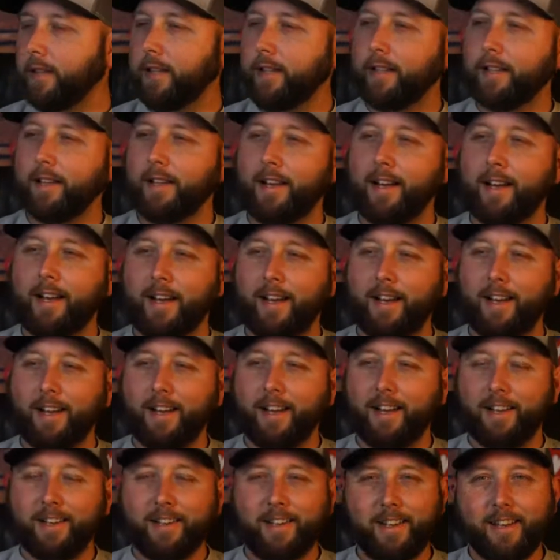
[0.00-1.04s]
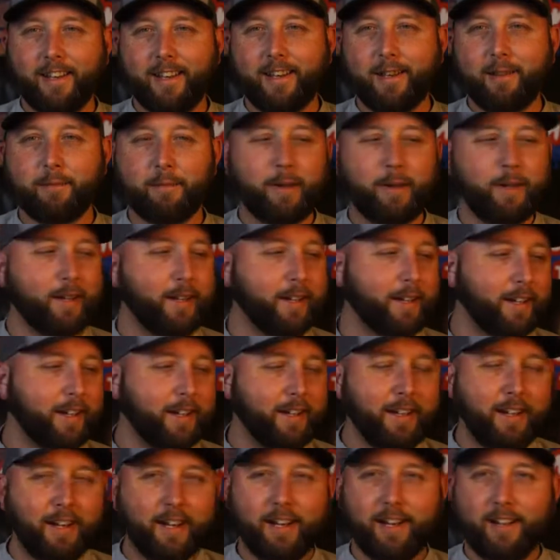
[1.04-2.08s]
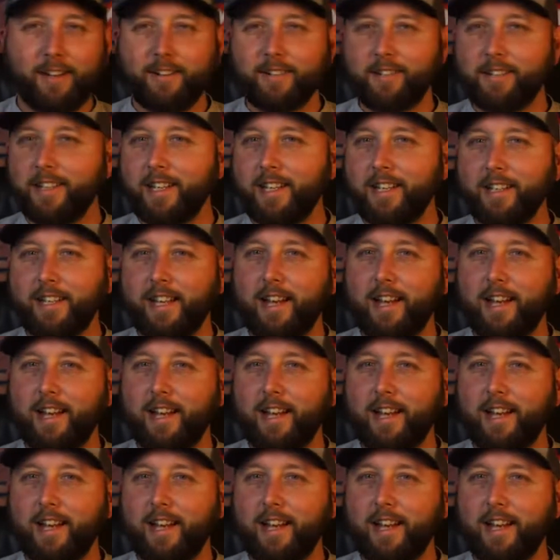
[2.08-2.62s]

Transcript: Yeah, bud. I understand